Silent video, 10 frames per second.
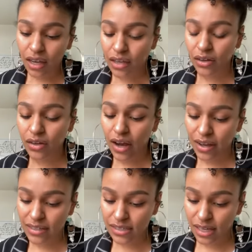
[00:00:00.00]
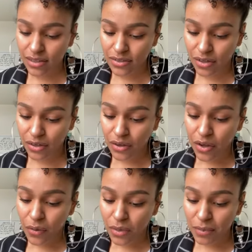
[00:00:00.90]
and her honest answer
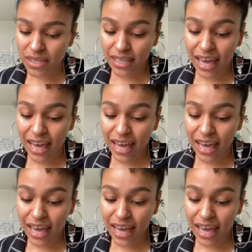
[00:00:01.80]
would be the